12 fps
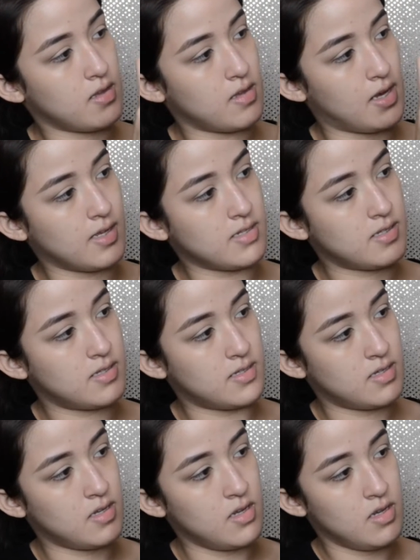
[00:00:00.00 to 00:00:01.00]
yes.
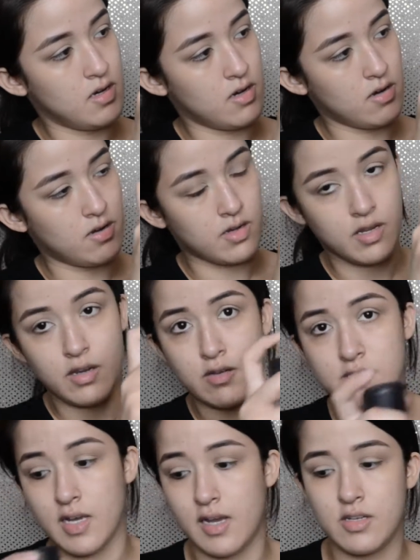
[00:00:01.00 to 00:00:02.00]
Or you can
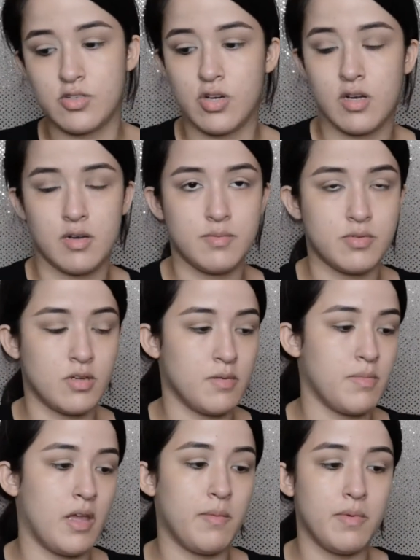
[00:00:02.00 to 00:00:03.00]
use eye drops, or
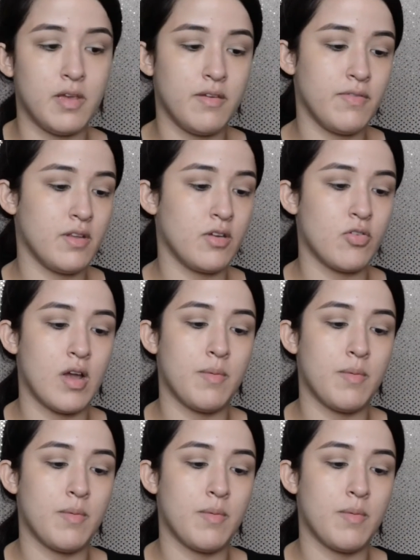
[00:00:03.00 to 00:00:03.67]
maybe even